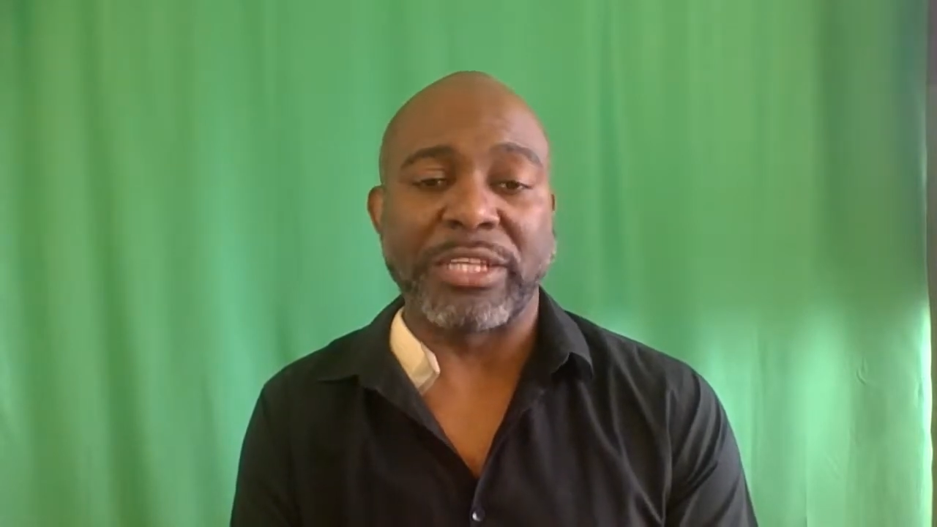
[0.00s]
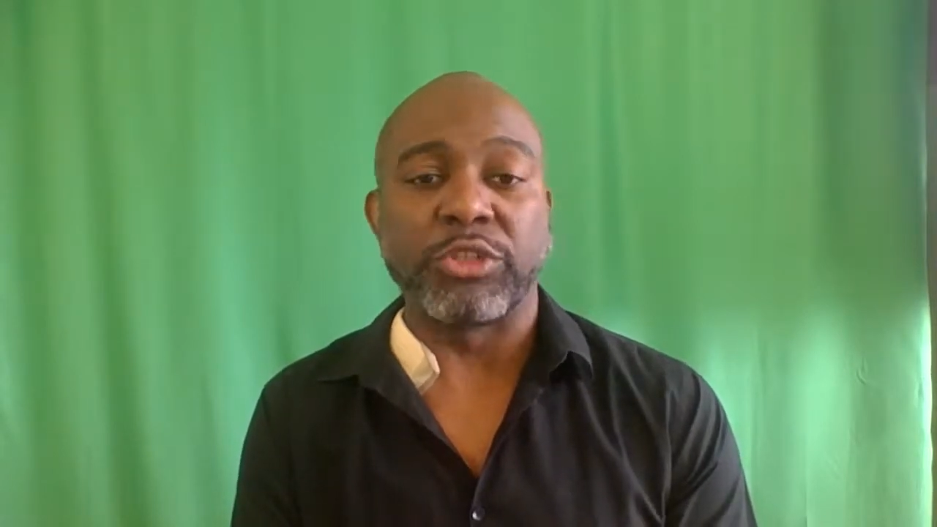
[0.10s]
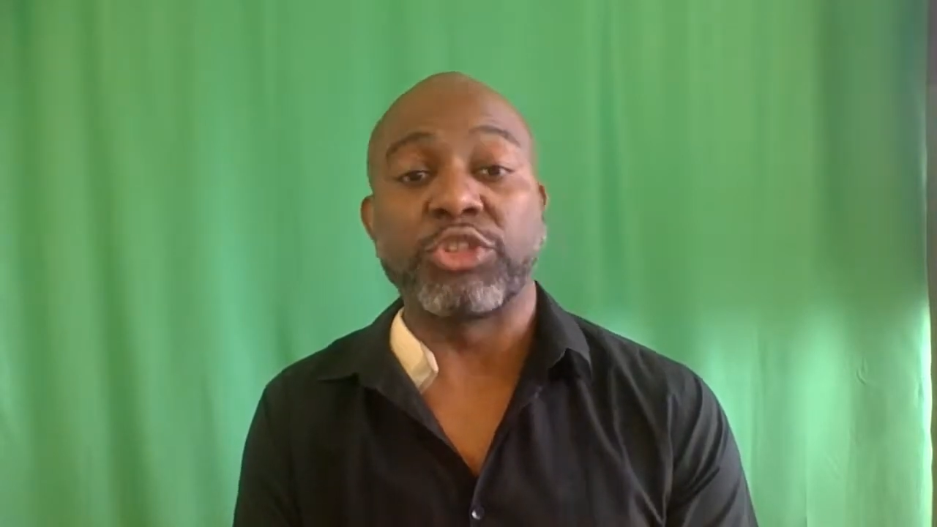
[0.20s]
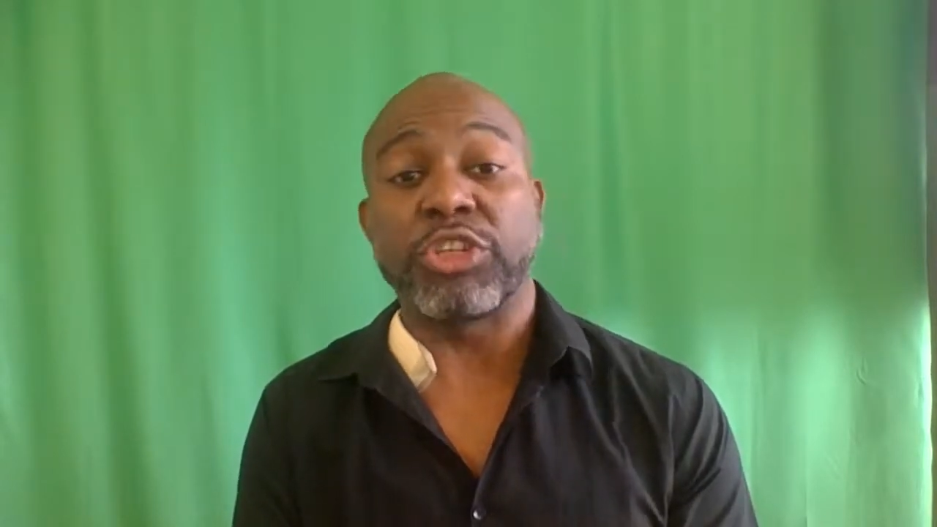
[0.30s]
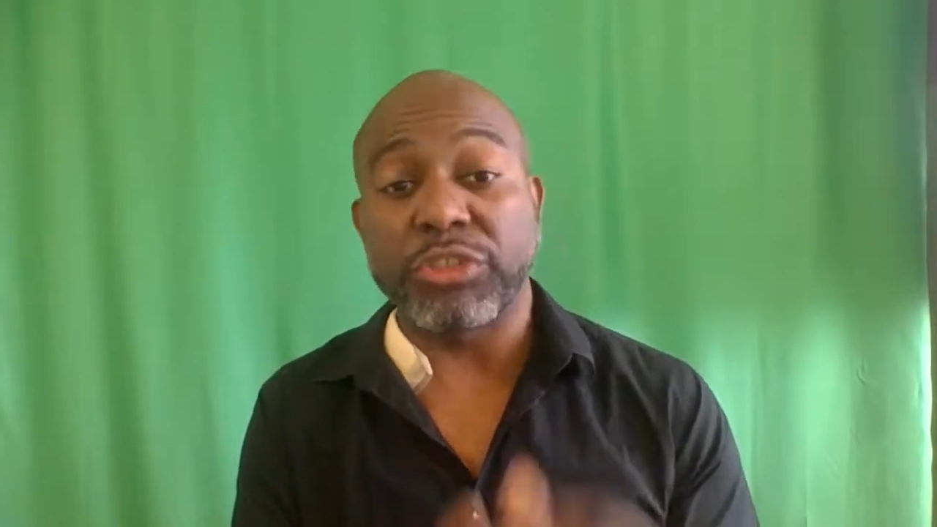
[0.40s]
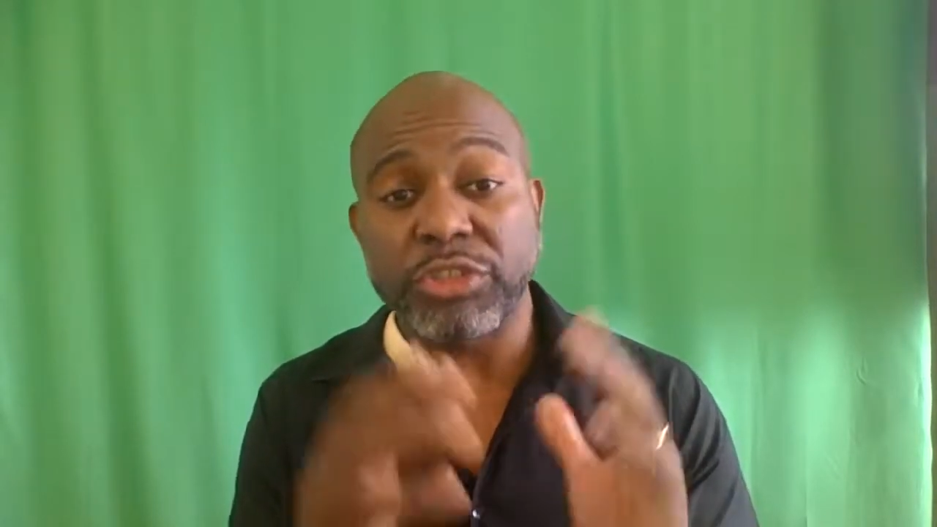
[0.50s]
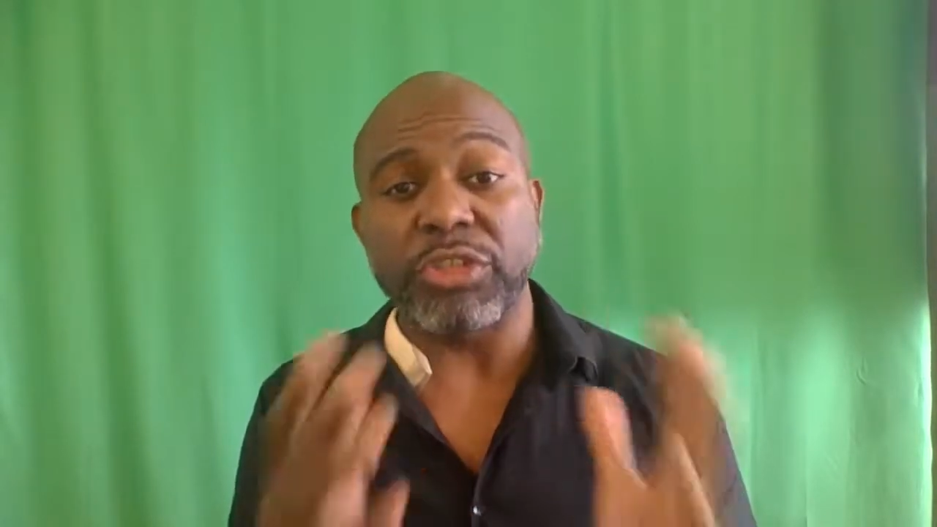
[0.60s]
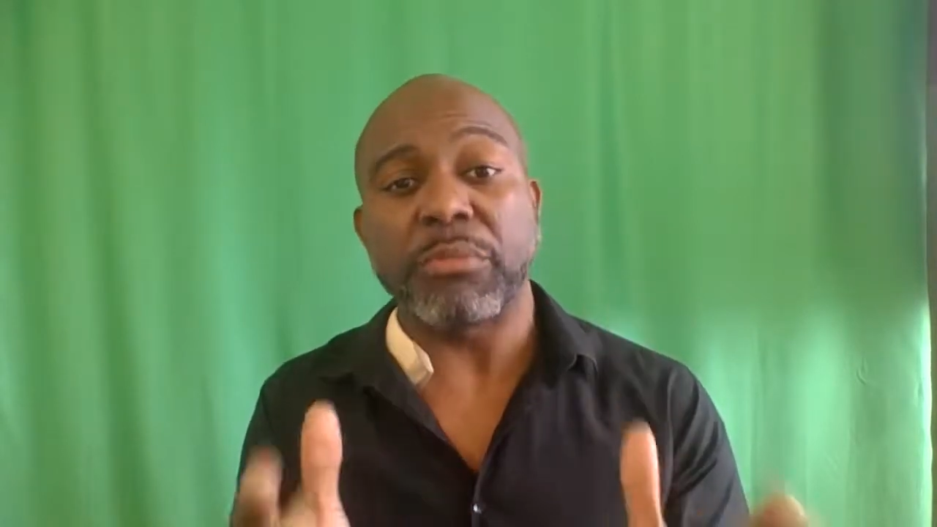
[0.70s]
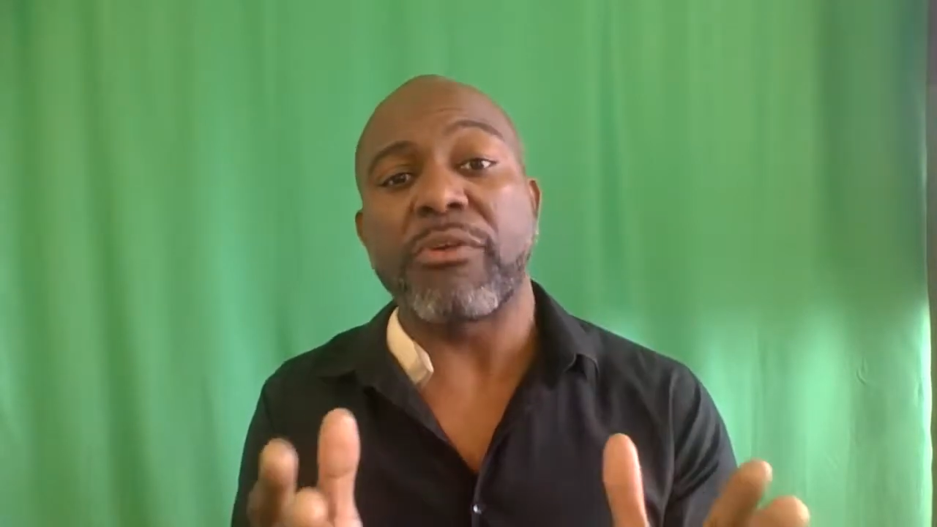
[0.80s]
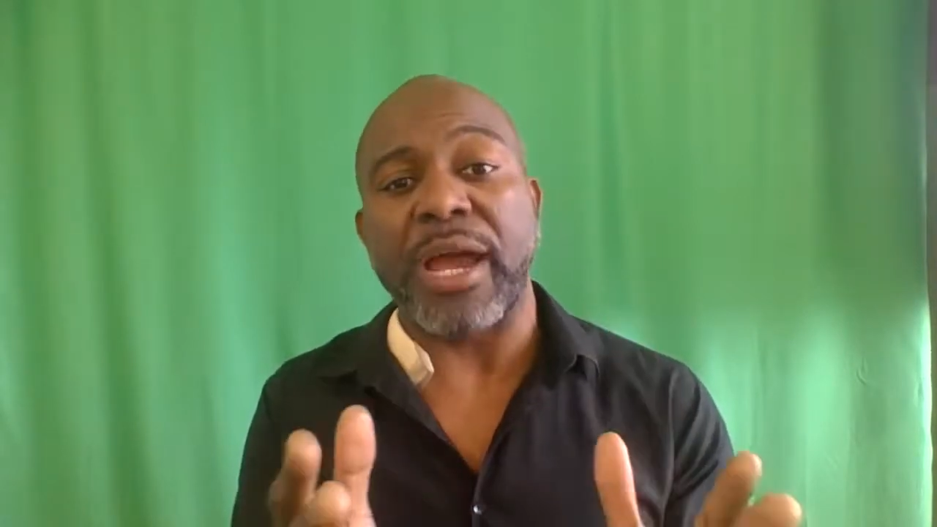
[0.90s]
So just to
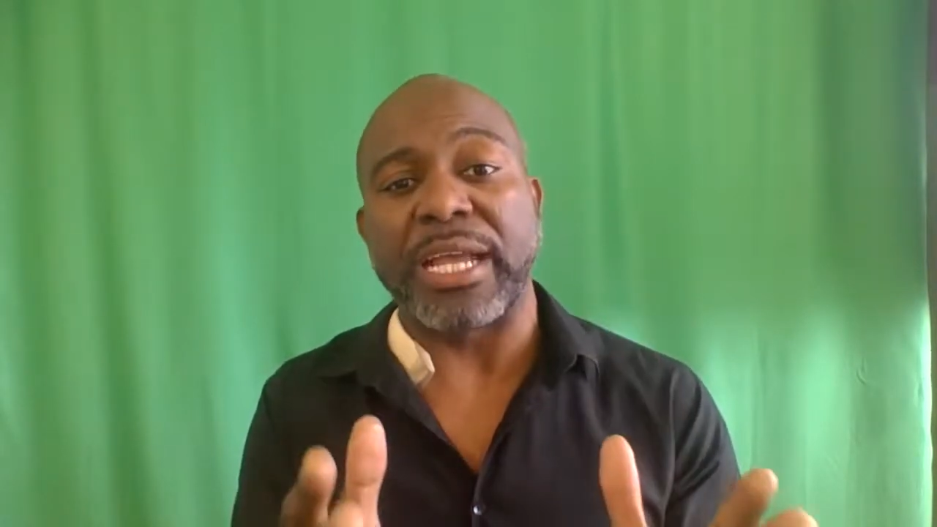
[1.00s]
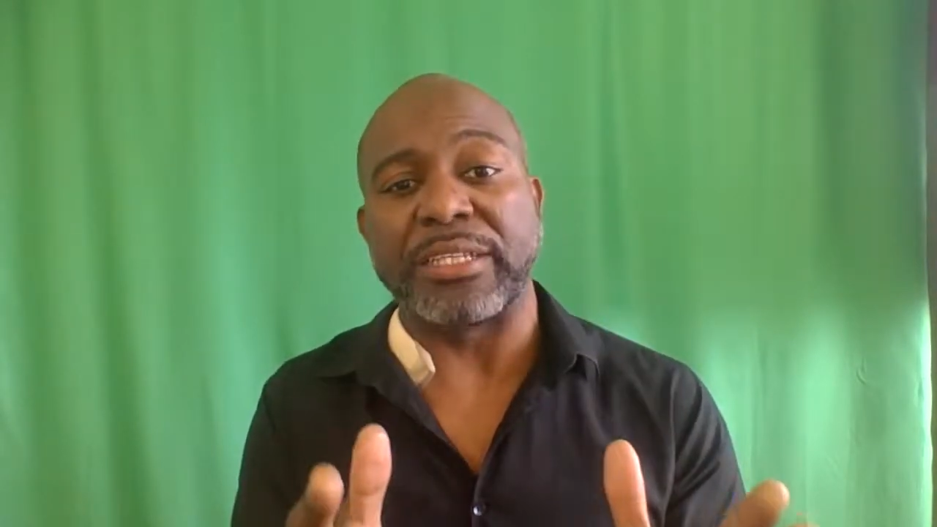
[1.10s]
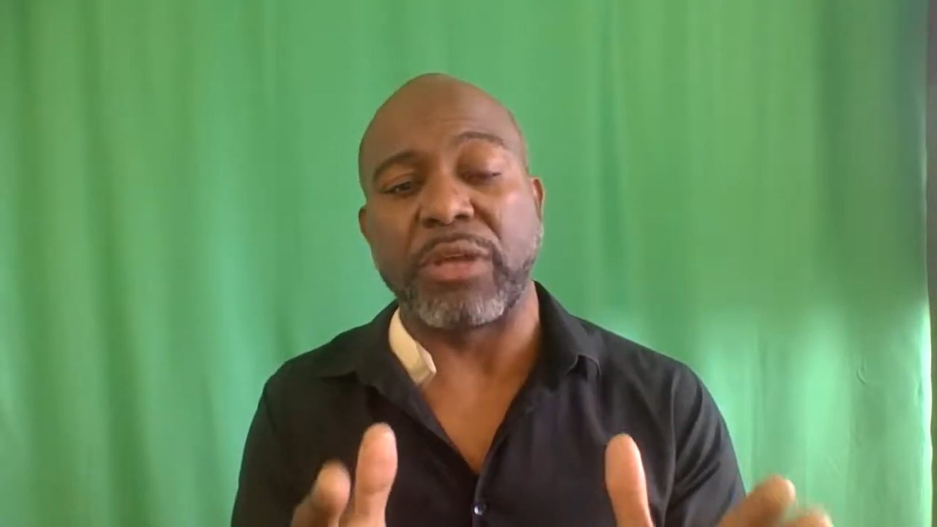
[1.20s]
summarize,